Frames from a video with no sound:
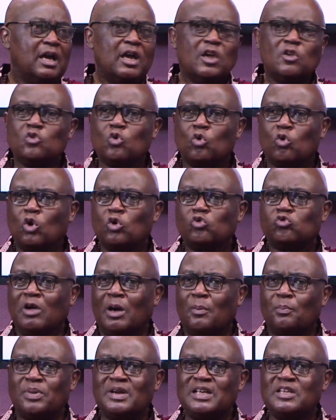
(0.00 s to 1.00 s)
You go to a
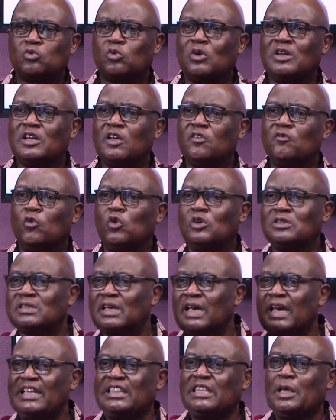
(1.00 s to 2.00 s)
place where they vote
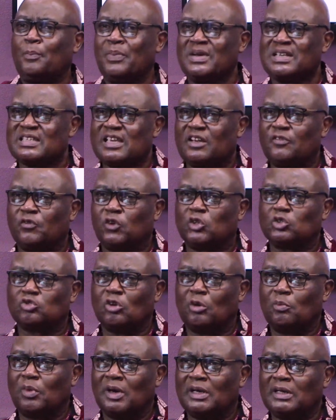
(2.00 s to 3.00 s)
80% for
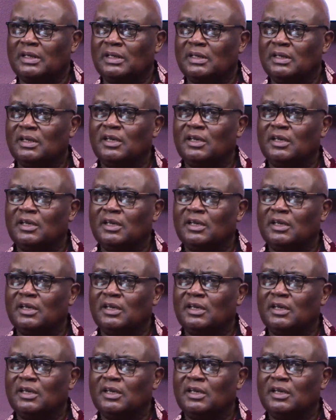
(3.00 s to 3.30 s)
somebody,